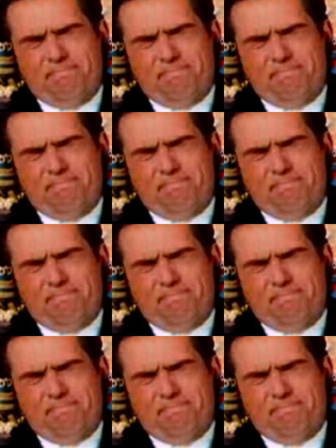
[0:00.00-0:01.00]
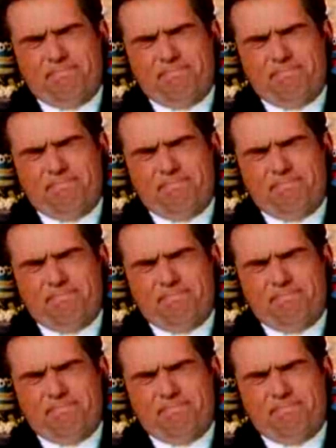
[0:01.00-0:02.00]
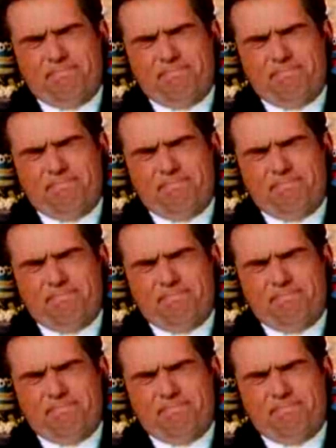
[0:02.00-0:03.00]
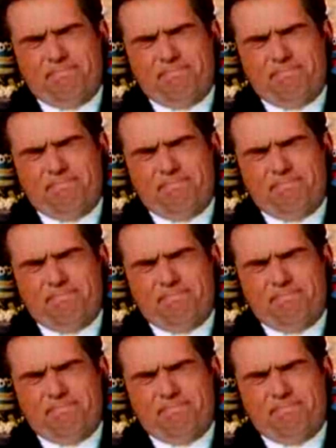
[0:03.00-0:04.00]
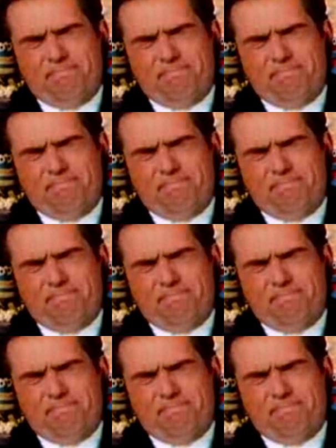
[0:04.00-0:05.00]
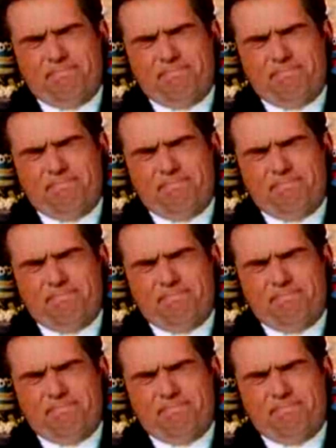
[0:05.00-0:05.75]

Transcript: The face doesn't move, so there is nothing to read.